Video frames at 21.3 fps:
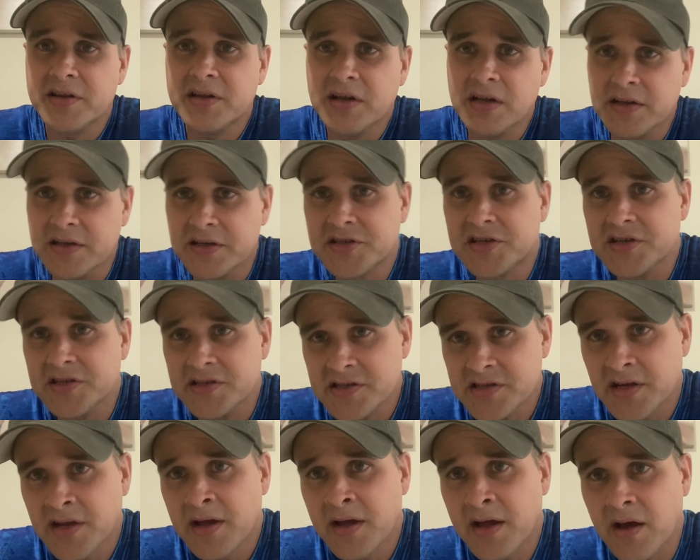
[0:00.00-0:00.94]

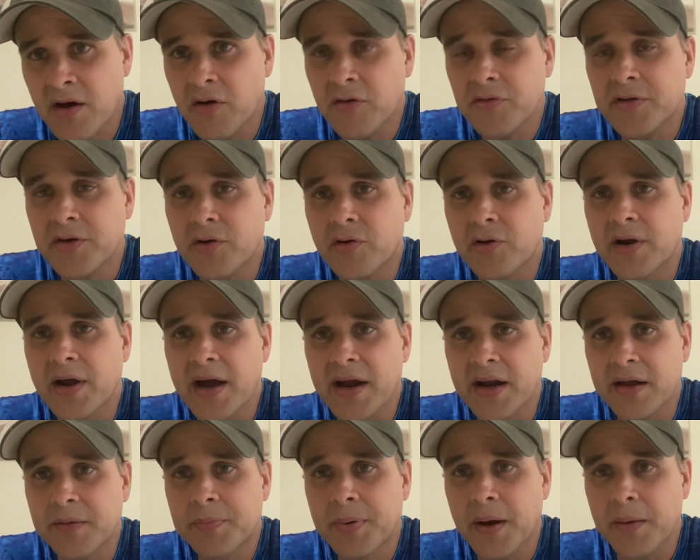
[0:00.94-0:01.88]
delicious, healthy,
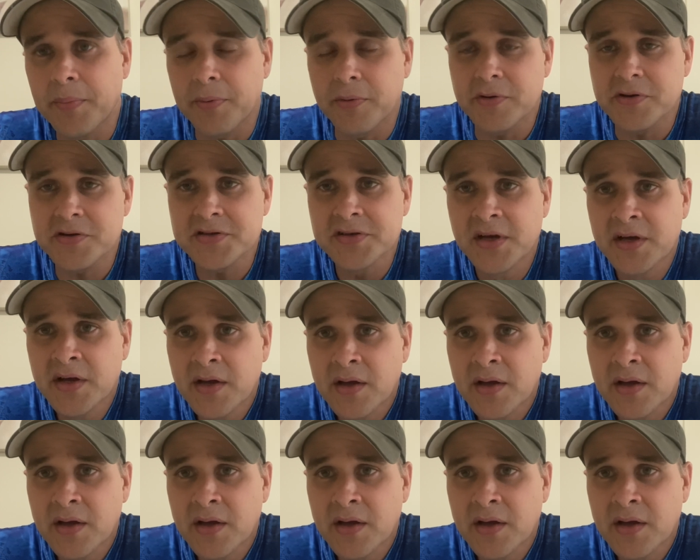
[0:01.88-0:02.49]
organic peppers.